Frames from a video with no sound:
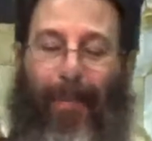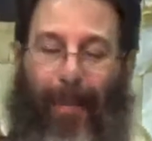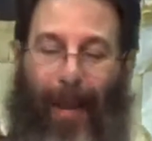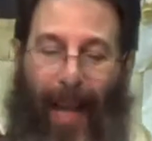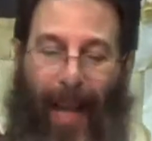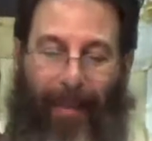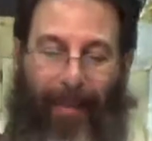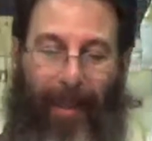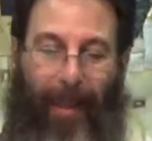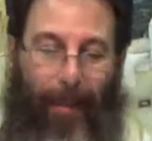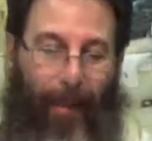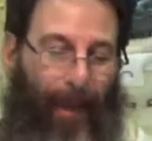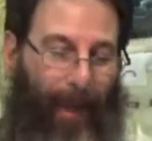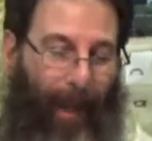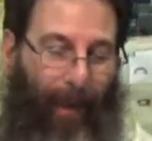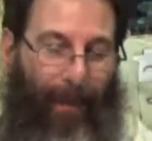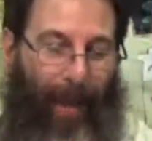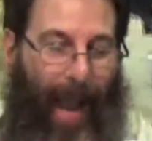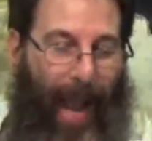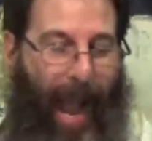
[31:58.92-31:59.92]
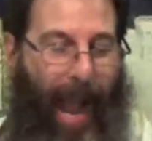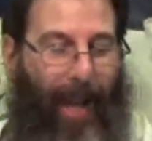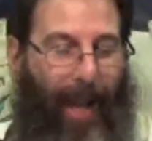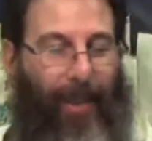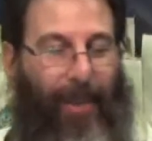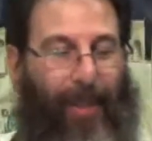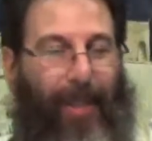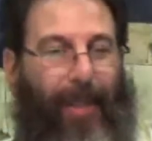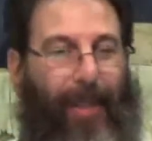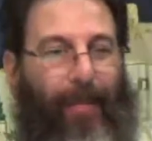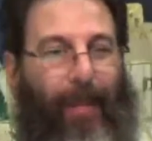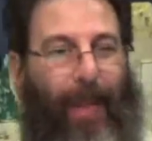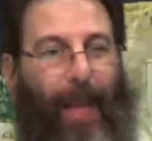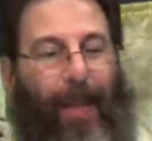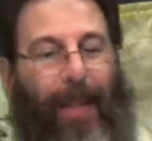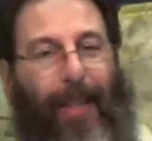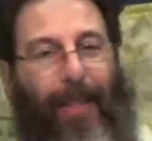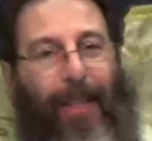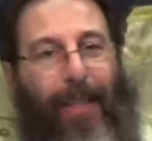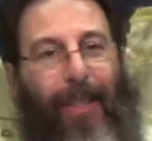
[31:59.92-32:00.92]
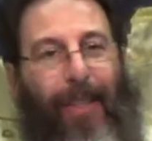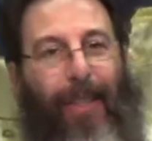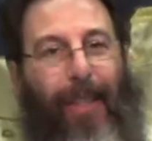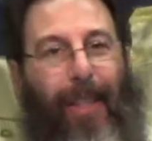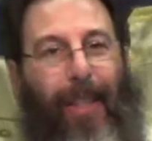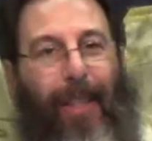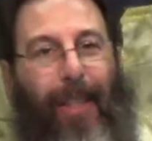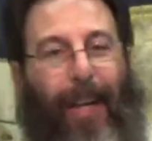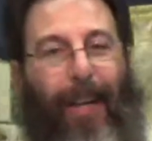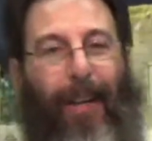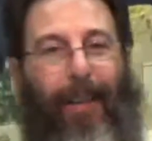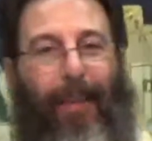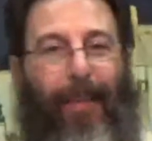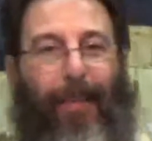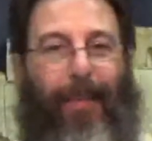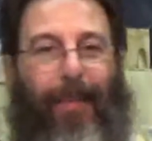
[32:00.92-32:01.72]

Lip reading: 5 of the book of Acts. Now, this is clear